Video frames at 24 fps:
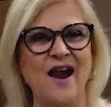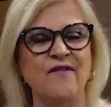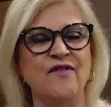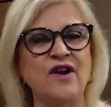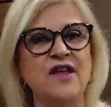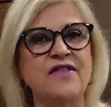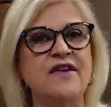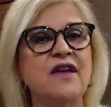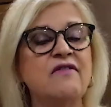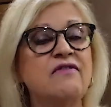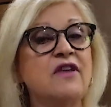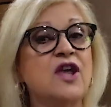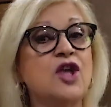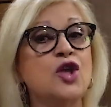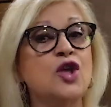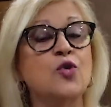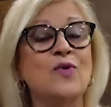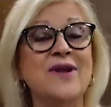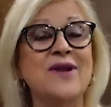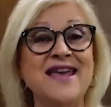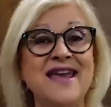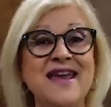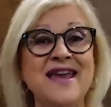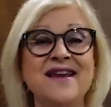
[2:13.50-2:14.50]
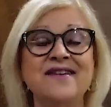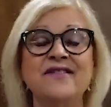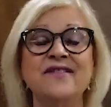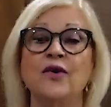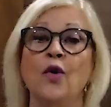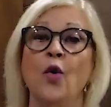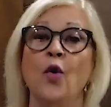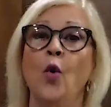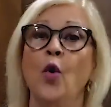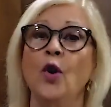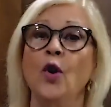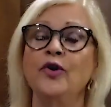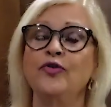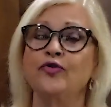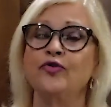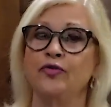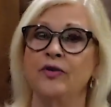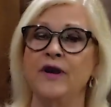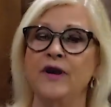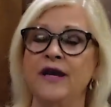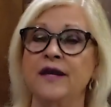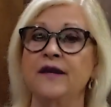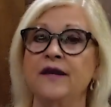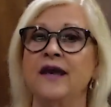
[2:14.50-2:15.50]
everything that you eat or
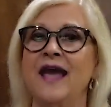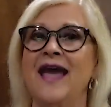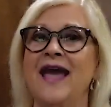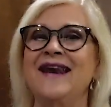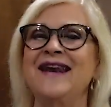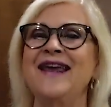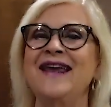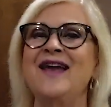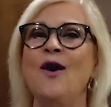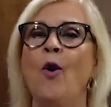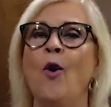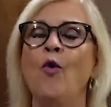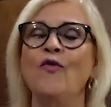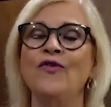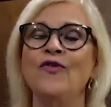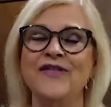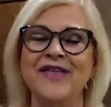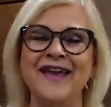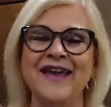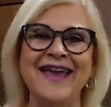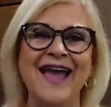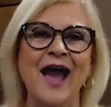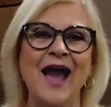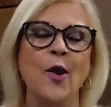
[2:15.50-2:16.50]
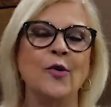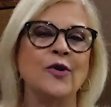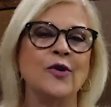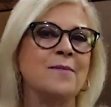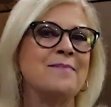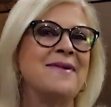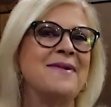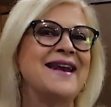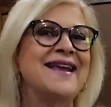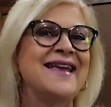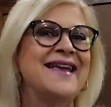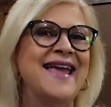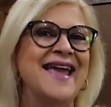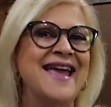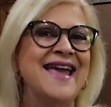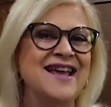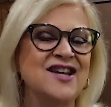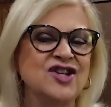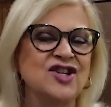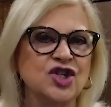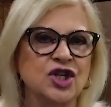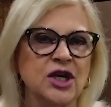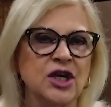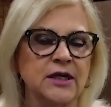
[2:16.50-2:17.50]
drink, any over-the-counter
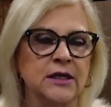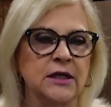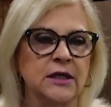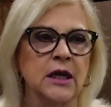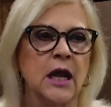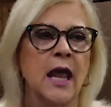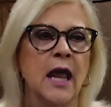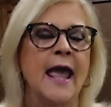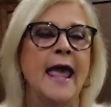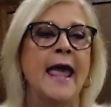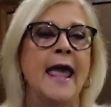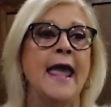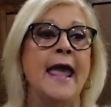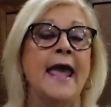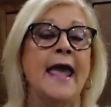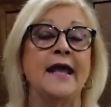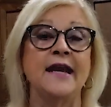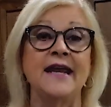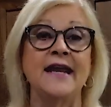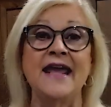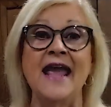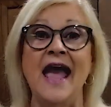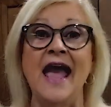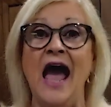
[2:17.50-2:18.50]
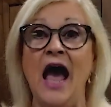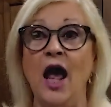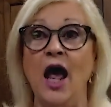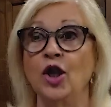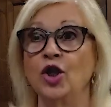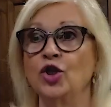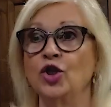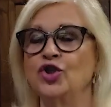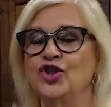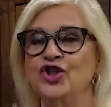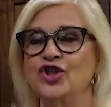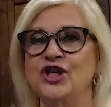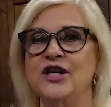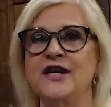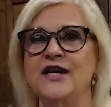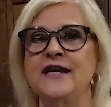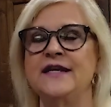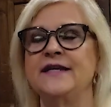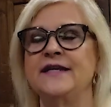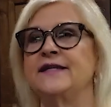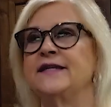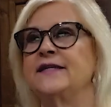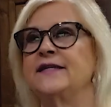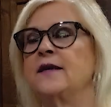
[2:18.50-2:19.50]
medication, any
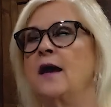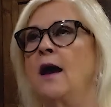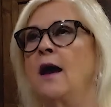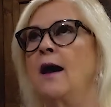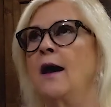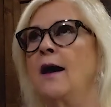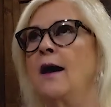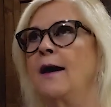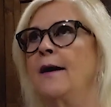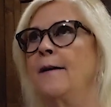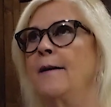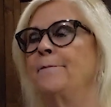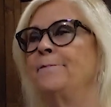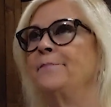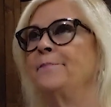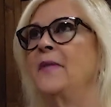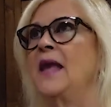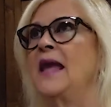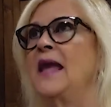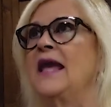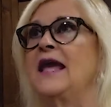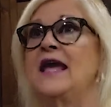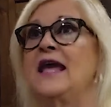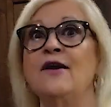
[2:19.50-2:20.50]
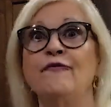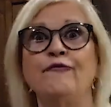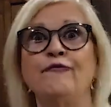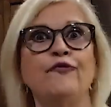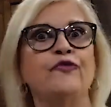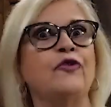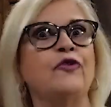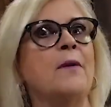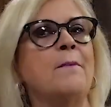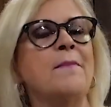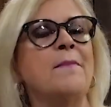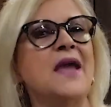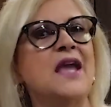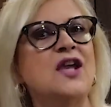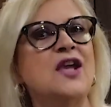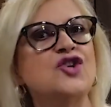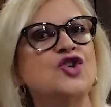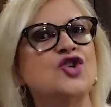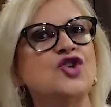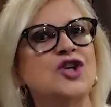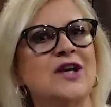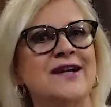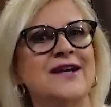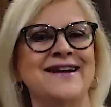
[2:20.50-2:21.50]
allergies, um,
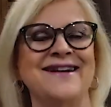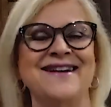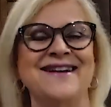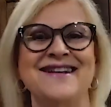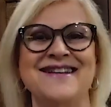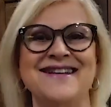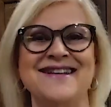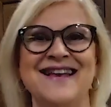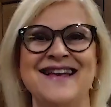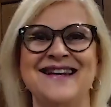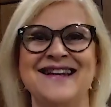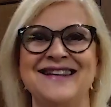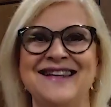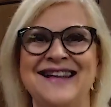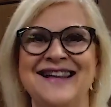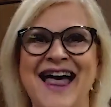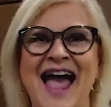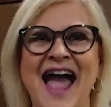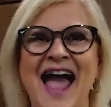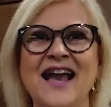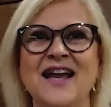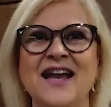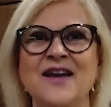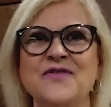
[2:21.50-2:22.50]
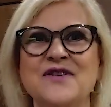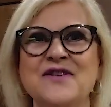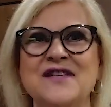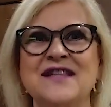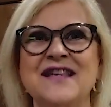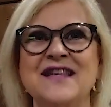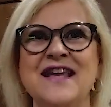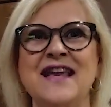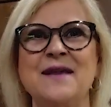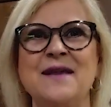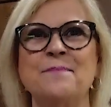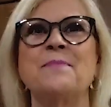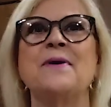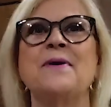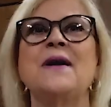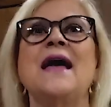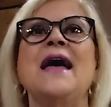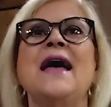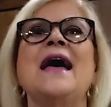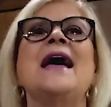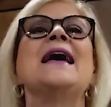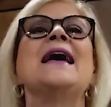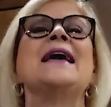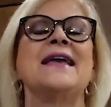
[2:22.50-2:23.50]
inflammation, lack of sleep,
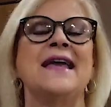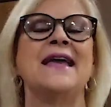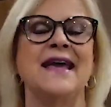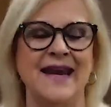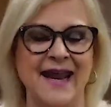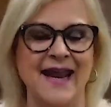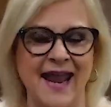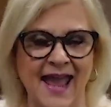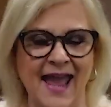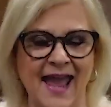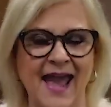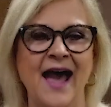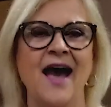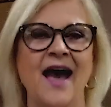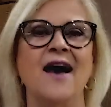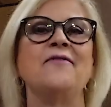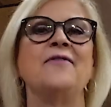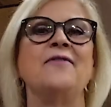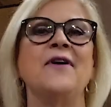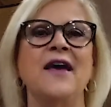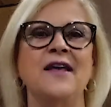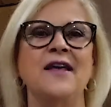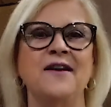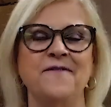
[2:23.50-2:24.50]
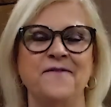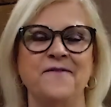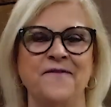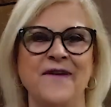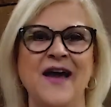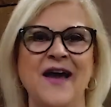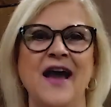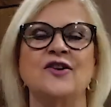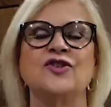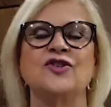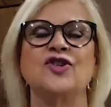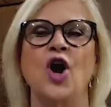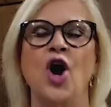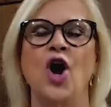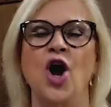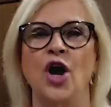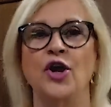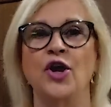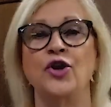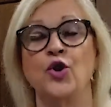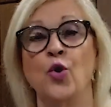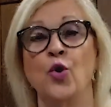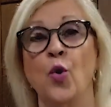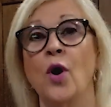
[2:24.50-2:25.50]
can have an effect
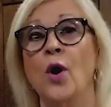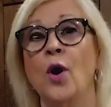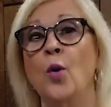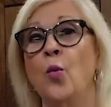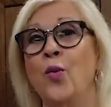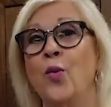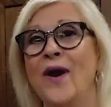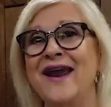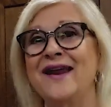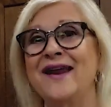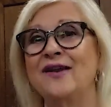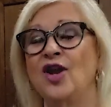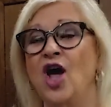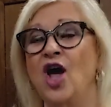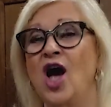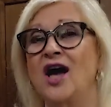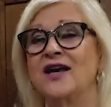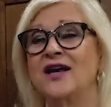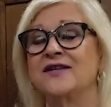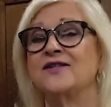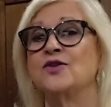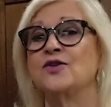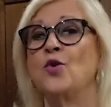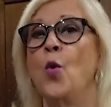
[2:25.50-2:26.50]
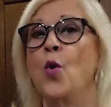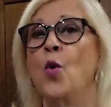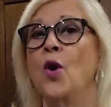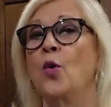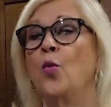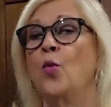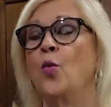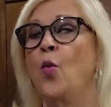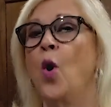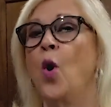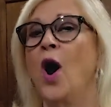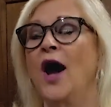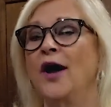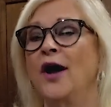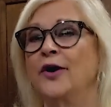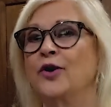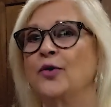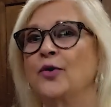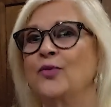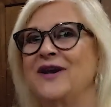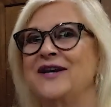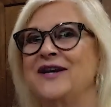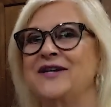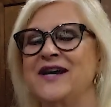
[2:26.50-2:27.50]
on your weight loss or
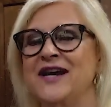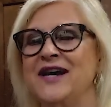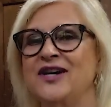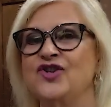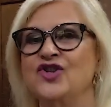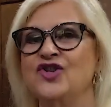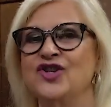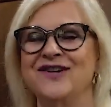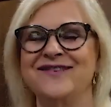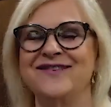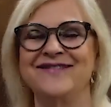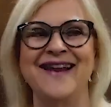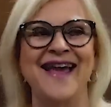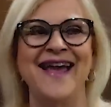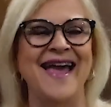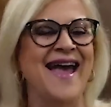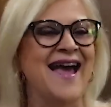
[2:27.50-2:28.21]
water retention.